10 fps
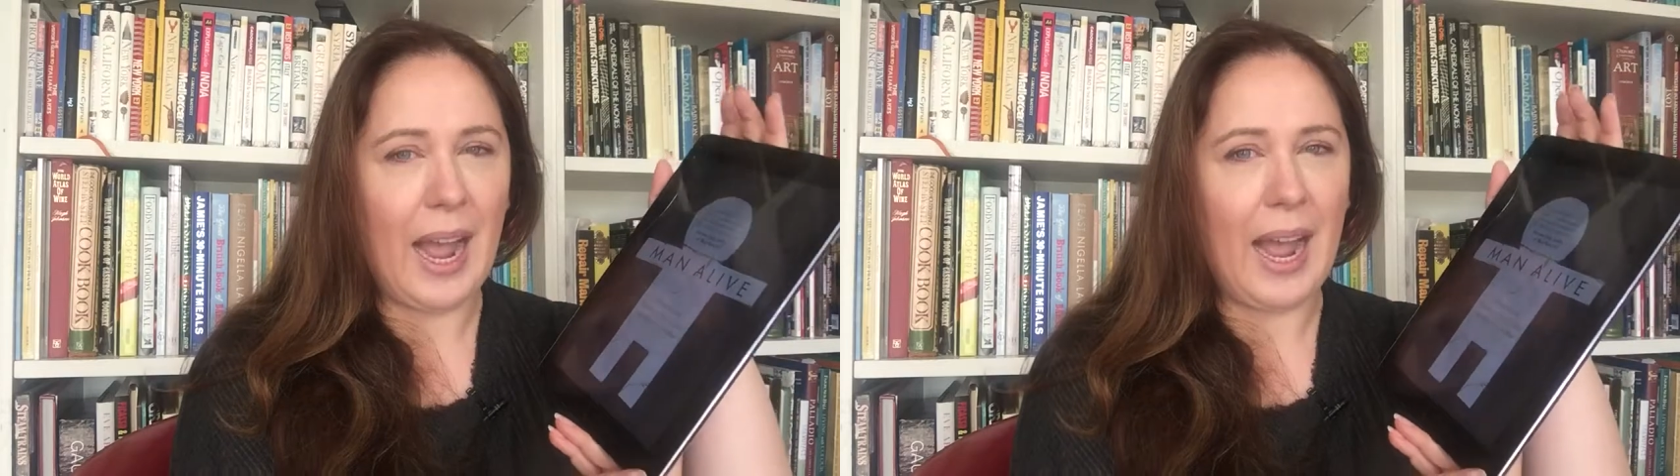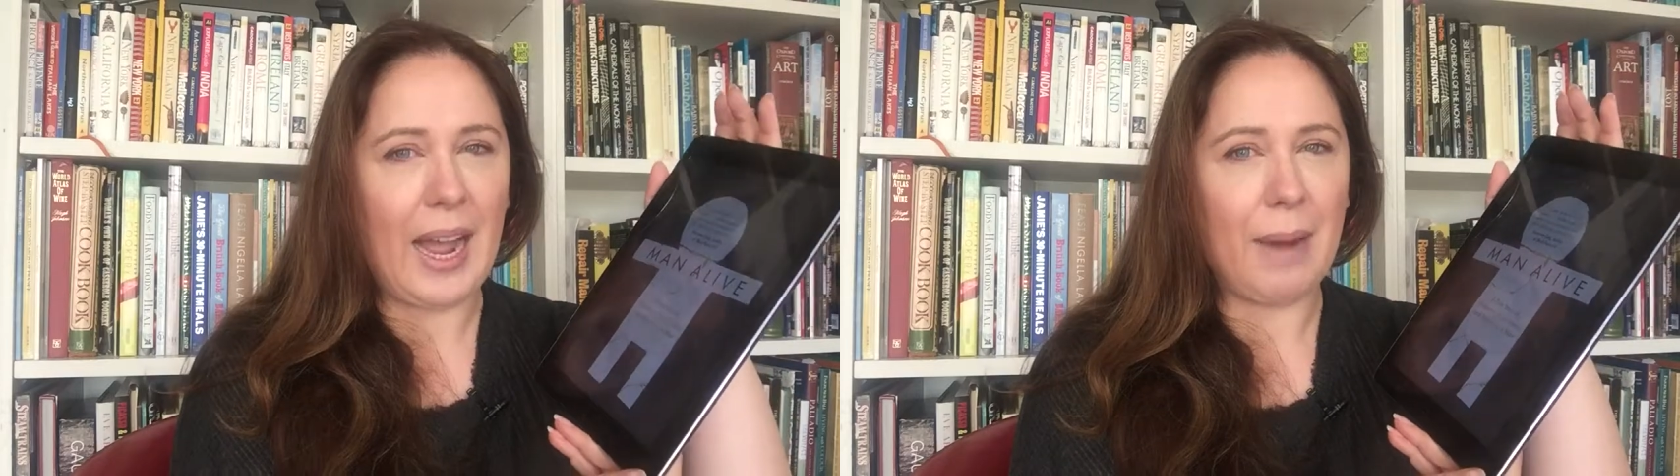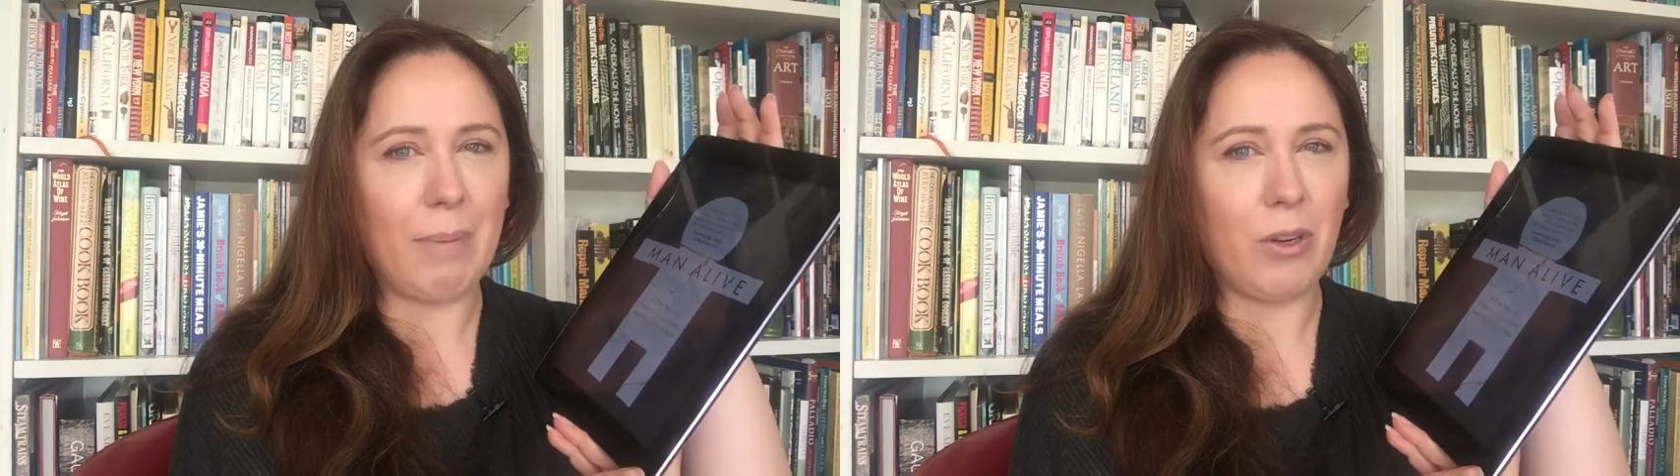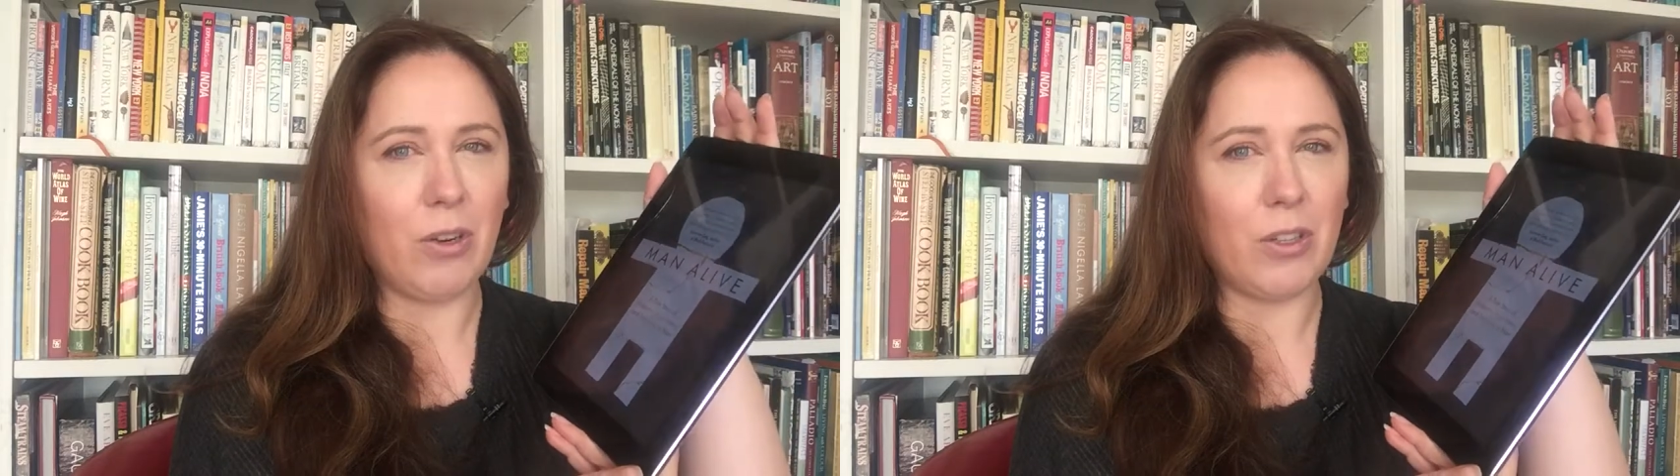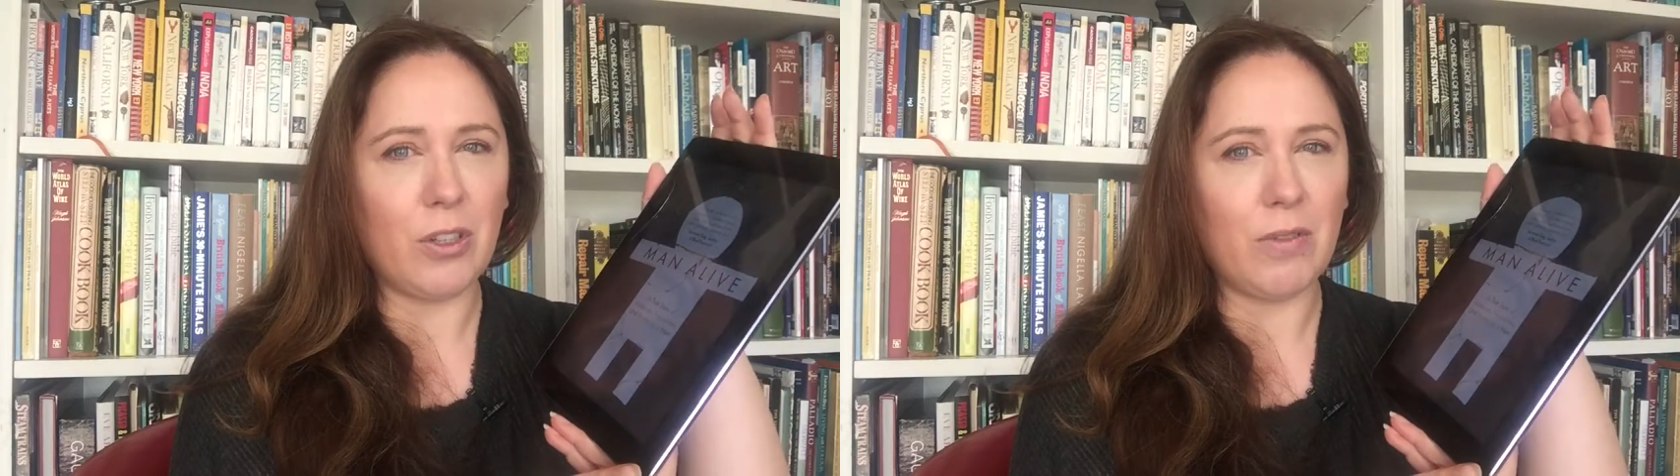and
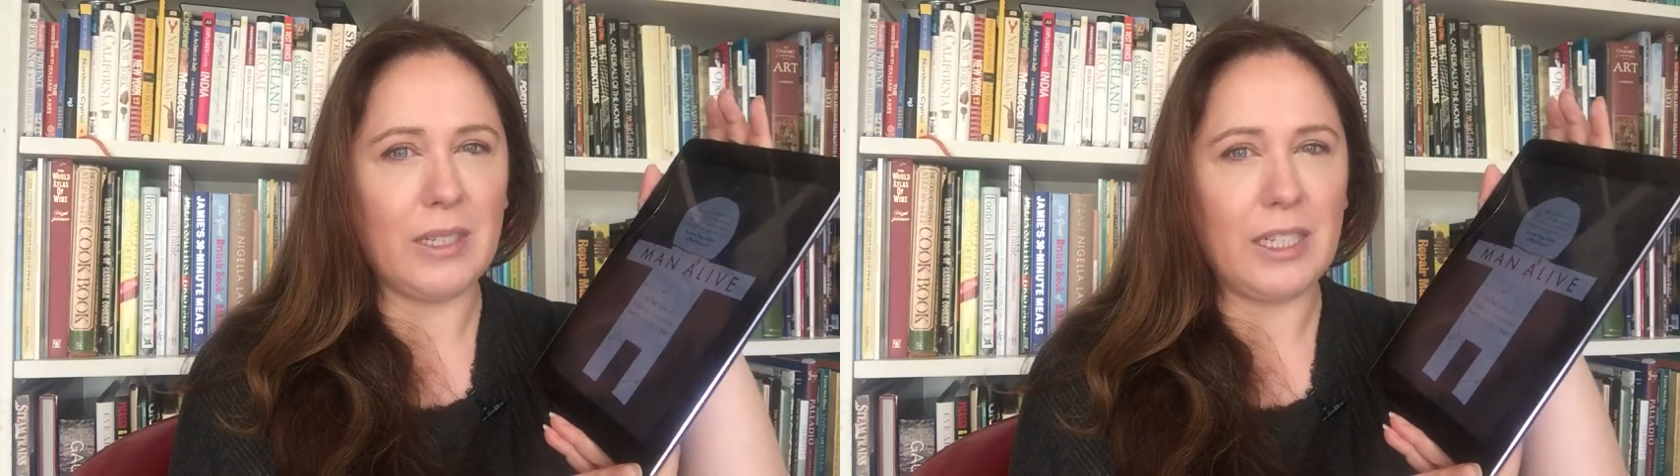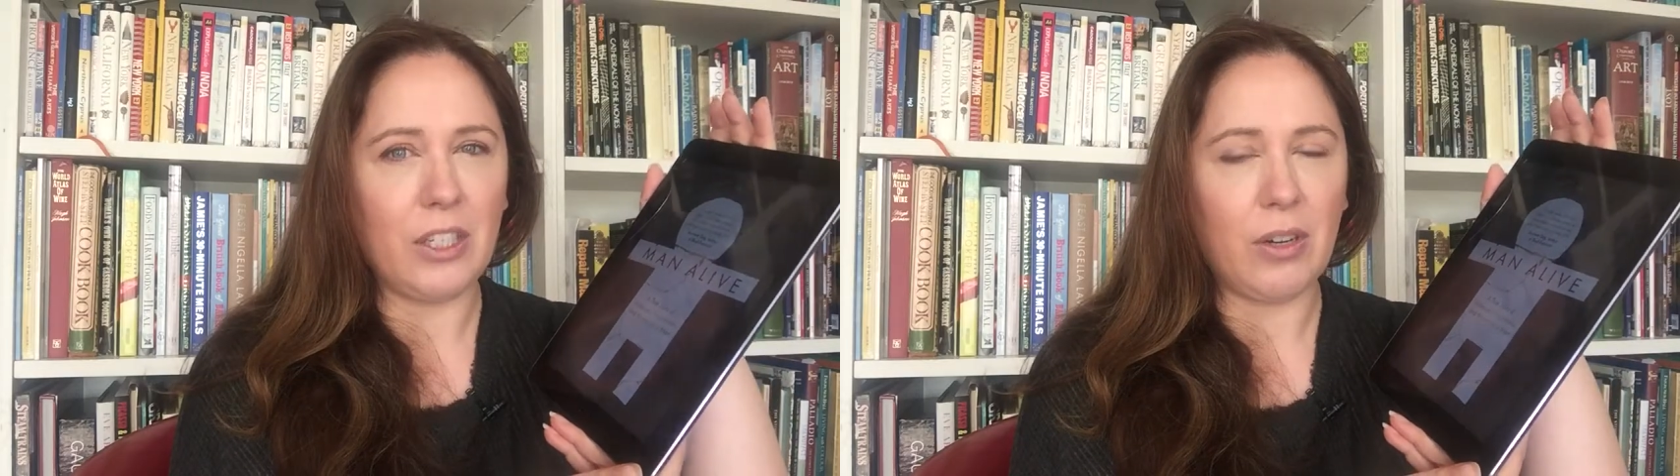because obviously